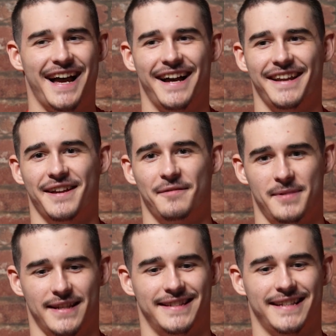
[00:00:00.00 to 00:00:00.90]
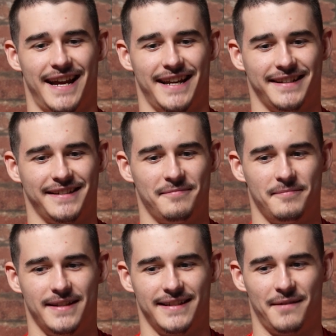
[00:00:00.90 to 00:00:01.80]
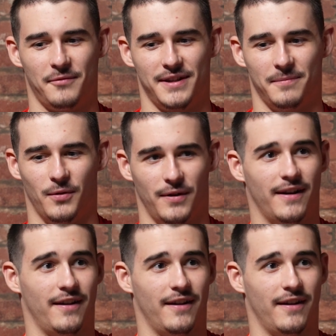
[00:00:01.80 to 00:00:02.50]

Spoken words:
and me and Dan Winterborn,